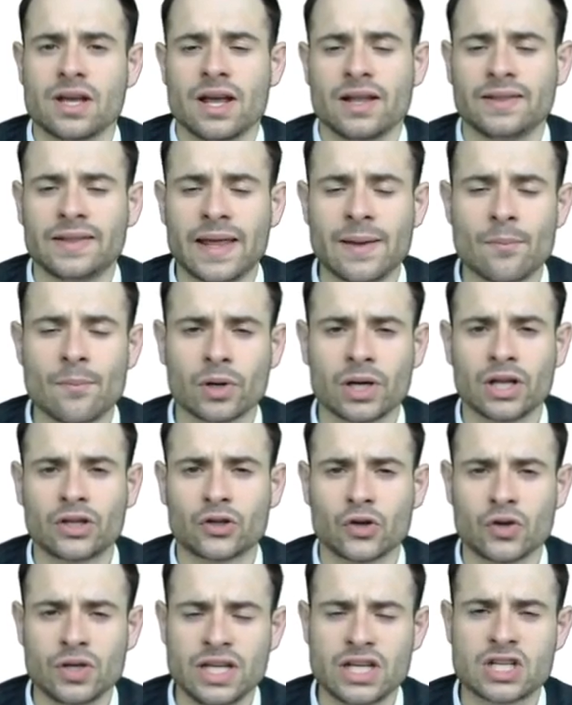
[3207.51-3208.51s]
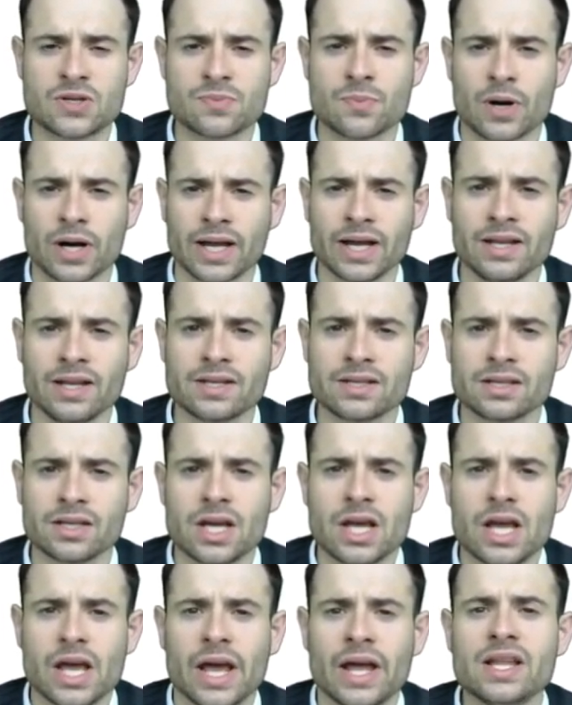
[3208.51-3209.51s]
They monitor each market
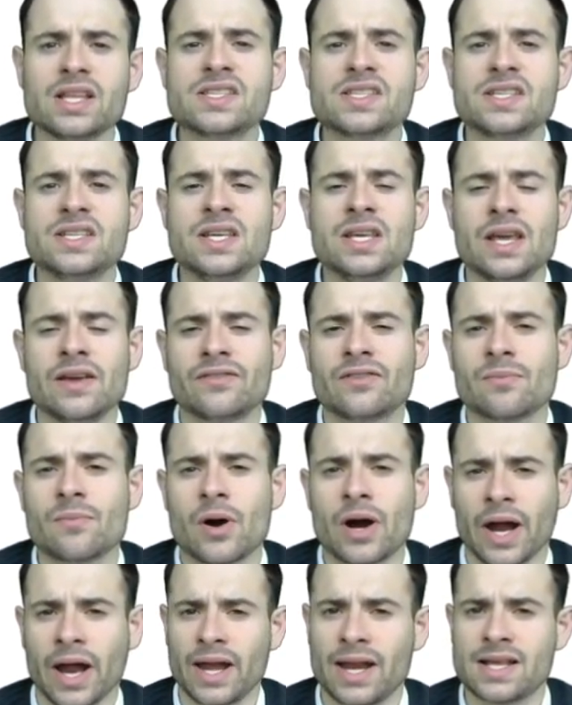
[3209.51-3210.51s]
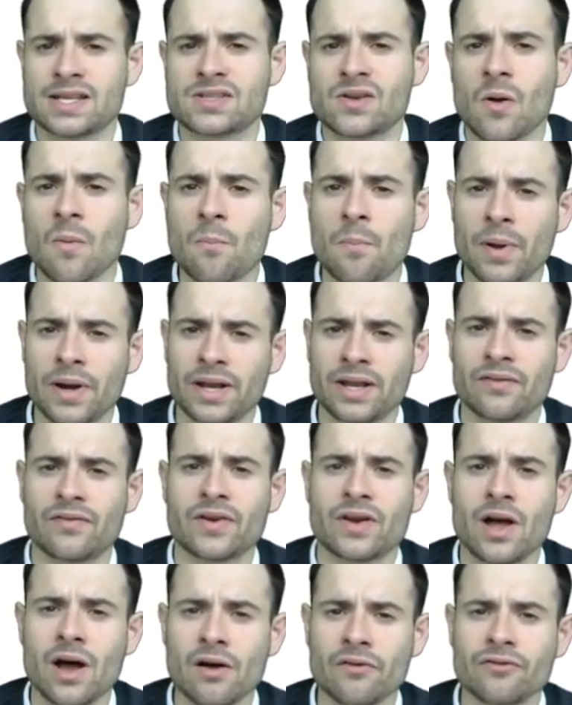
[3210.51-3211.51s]
and see if the market is competitive
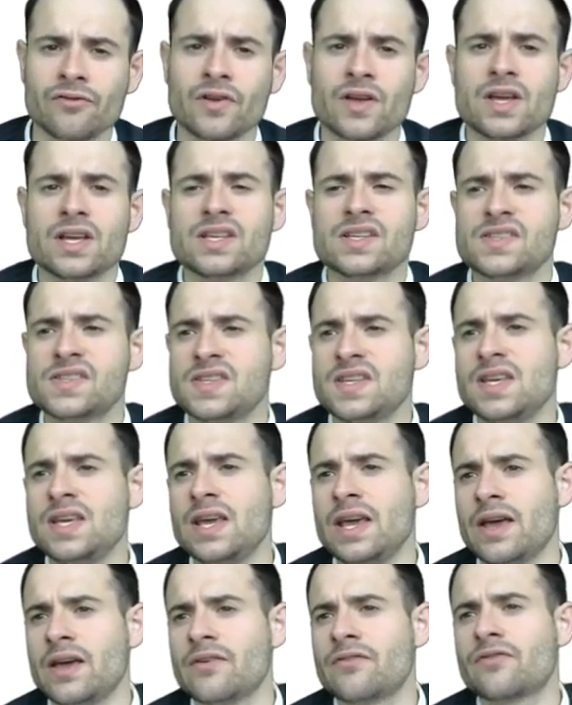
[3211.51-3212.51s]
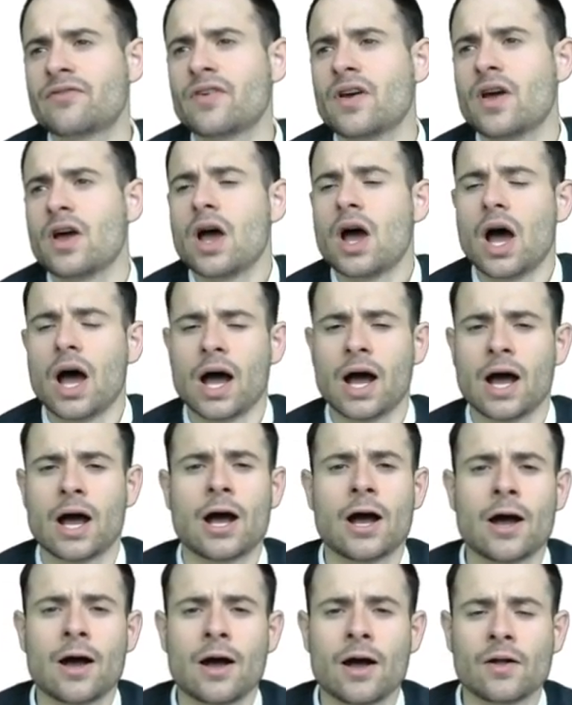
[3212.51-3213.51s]
enough, see if
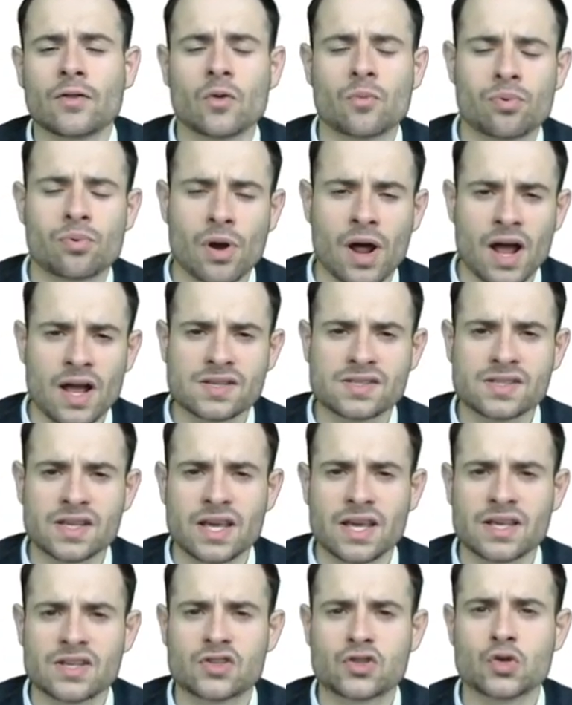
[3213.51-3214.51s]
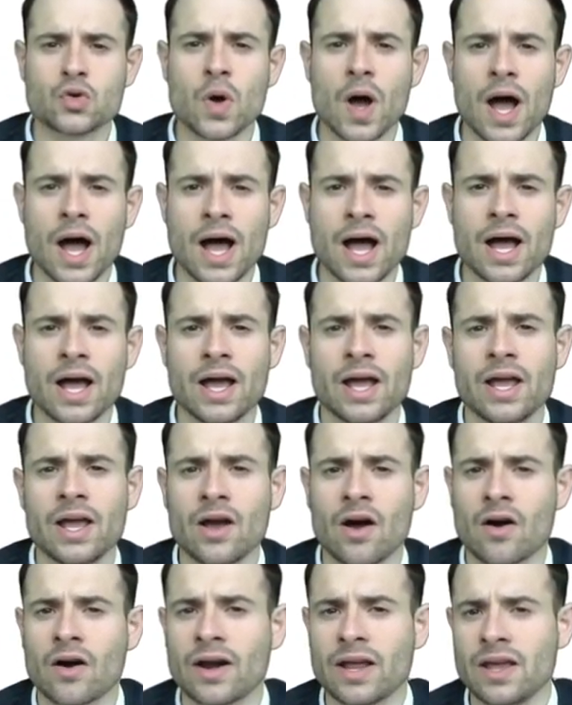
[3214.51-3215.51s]
the price is too high,
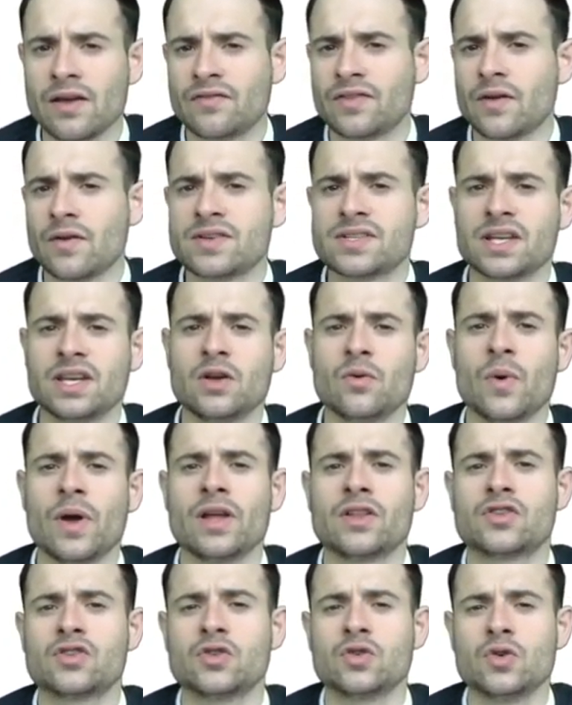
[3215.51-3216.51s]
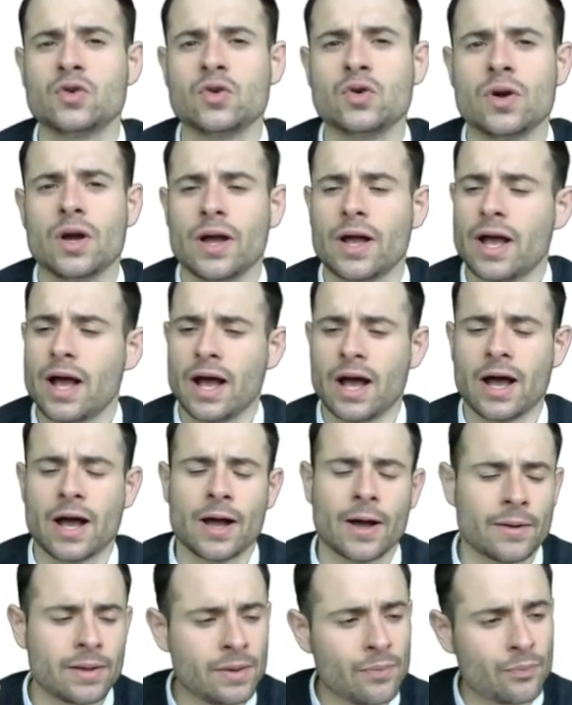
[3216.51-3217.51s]
or if there is any way to
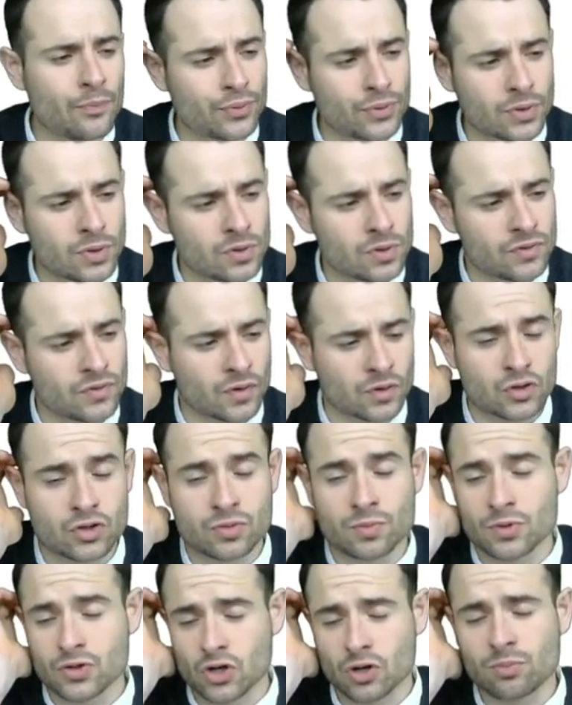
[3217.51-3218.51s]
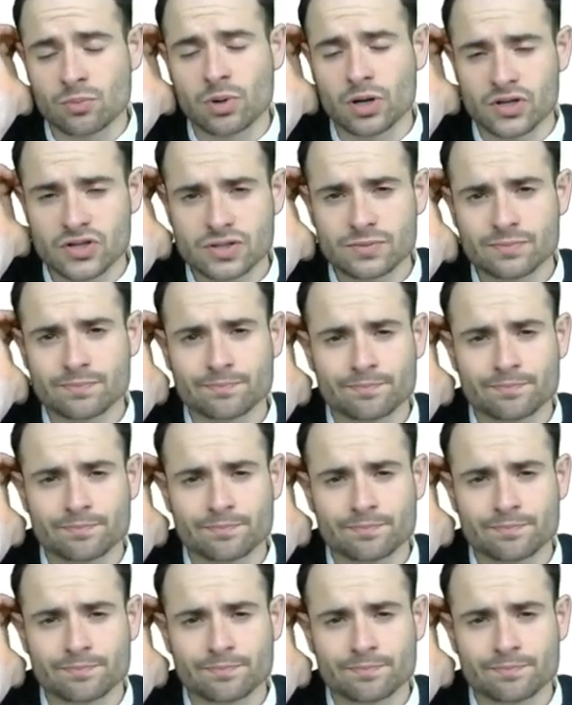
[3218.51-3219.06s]
improve consumer surplus.